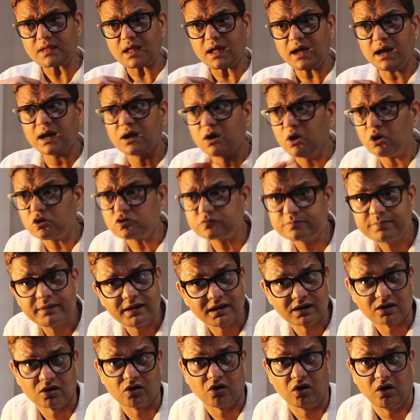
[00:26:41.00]
a
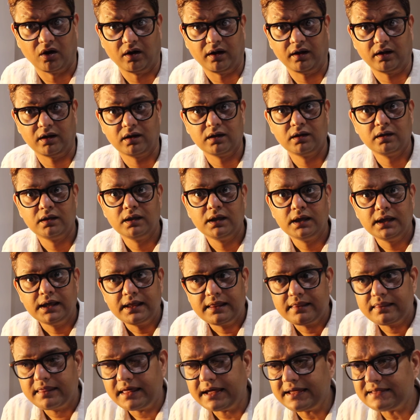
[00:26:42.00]
gospel choir,
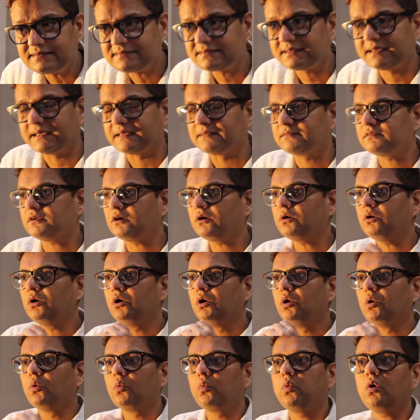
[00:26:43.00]
they sing.
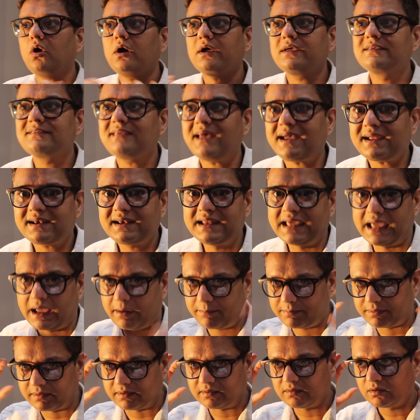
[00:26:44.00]
So what exactly
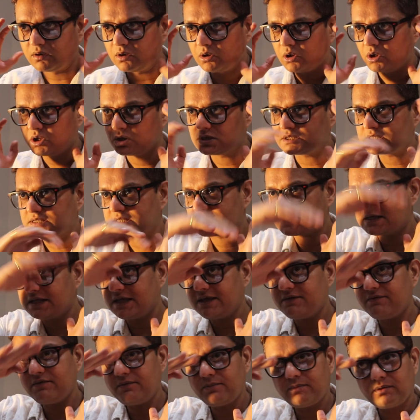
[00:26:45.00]
happened?
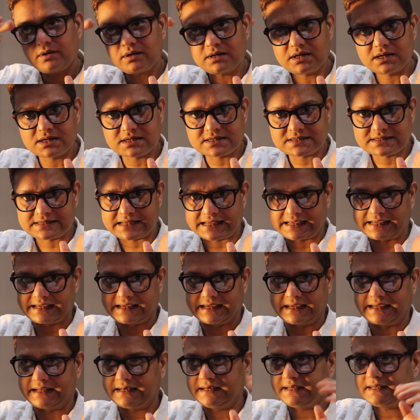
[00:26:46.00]
Stevie Wonder
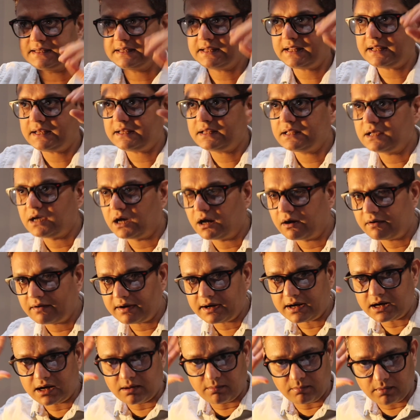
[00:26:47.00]
singing, then the
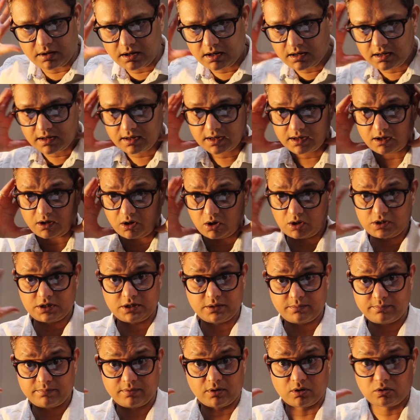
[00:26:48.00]
Hare Rama on
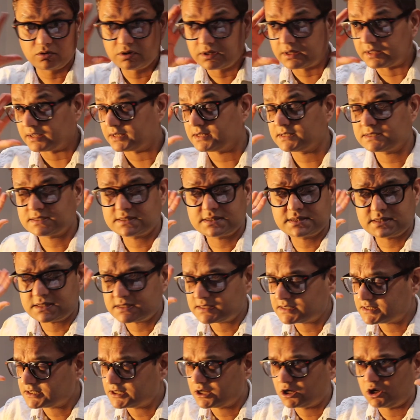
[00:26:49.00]
your both ears
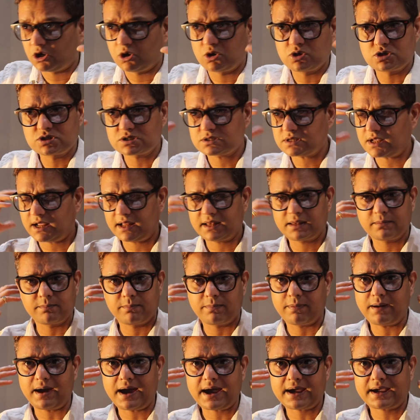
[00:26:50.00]
just goes at the
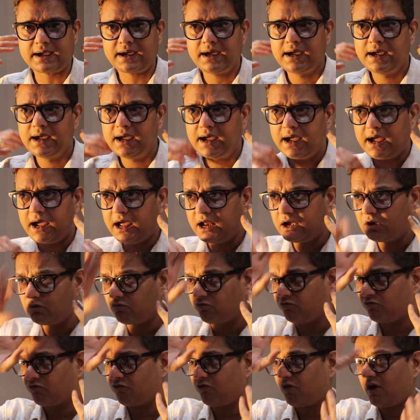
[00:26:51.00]
back, and
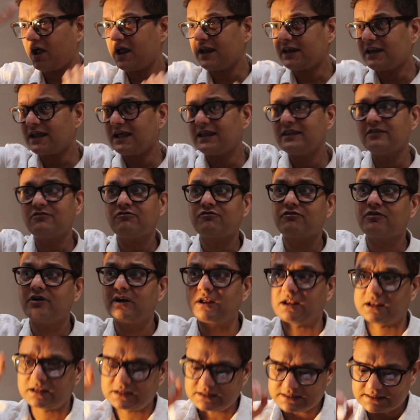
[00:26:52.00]
right at the
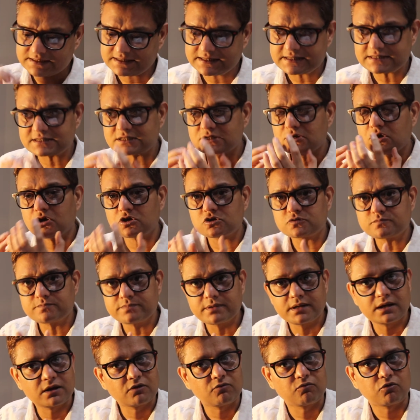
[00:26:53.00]
front, this
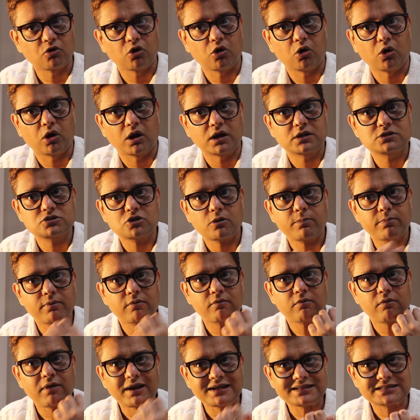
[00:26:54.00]
gospel chorus,
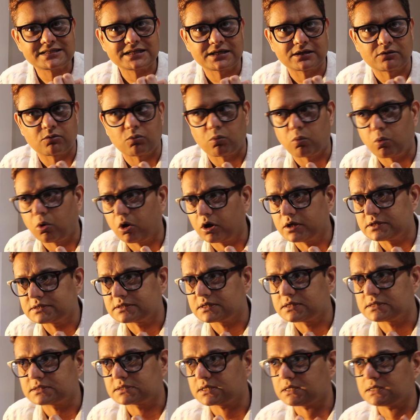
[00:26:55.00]
operatic voice,
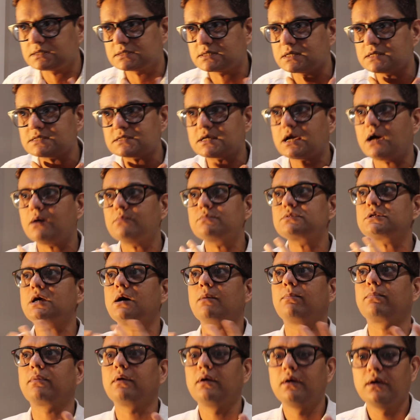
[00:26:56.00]
just comes
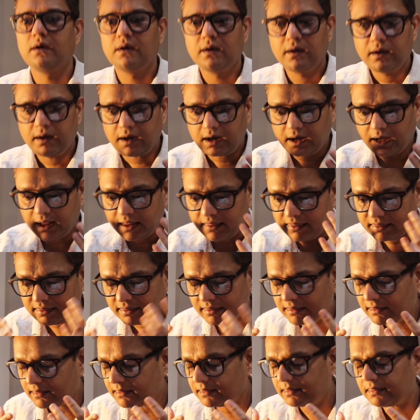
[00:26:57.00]
up,
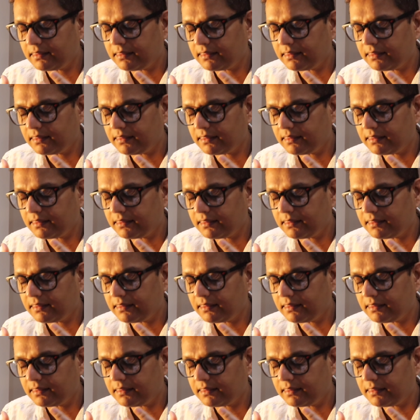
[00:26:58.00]
and